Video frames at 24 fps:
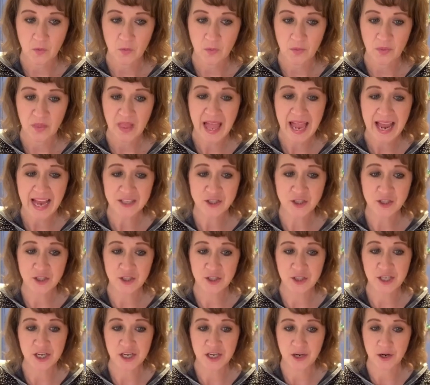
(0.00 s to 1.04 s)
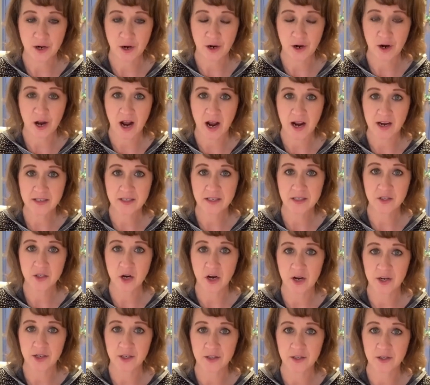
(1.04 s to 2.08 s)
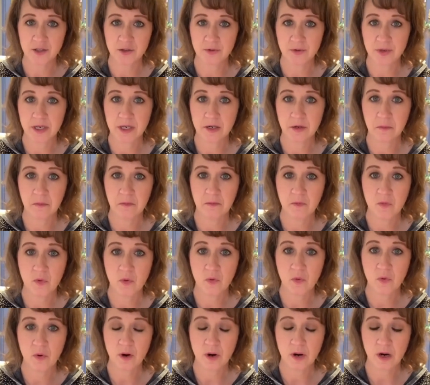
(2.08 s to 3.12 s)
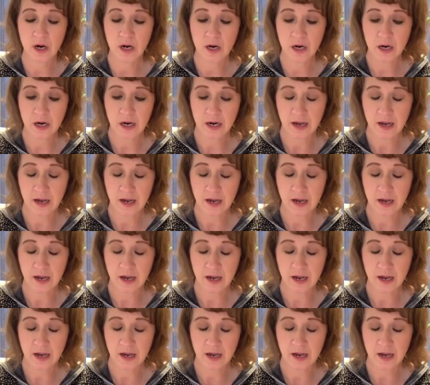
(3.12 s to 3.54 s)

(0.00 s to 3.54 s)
Last year, I started doing more